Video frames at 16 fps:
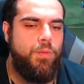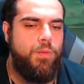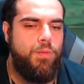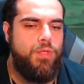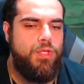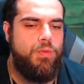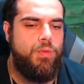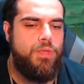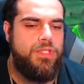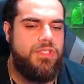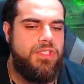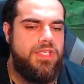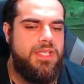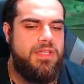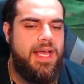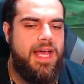you would
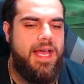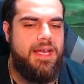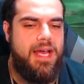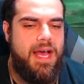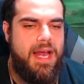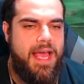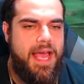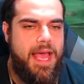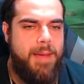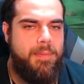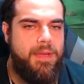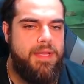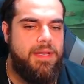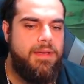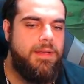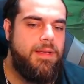see that not
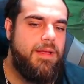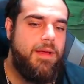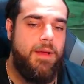happen.